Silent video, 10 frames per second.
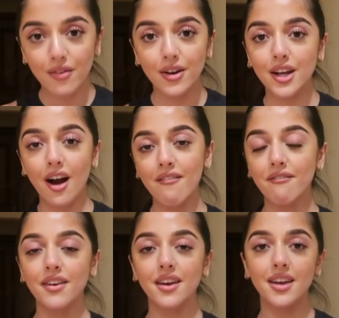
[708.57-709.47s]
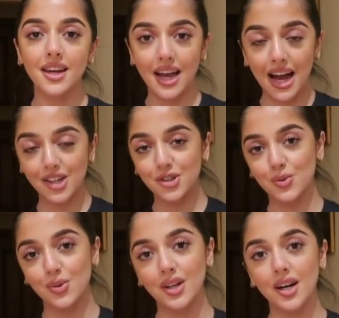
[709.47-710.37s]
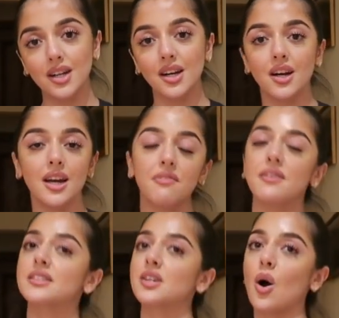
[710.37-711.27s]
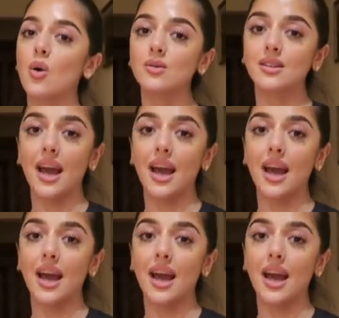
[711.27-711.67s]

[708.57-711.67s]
really comfy casual look. If it's a cold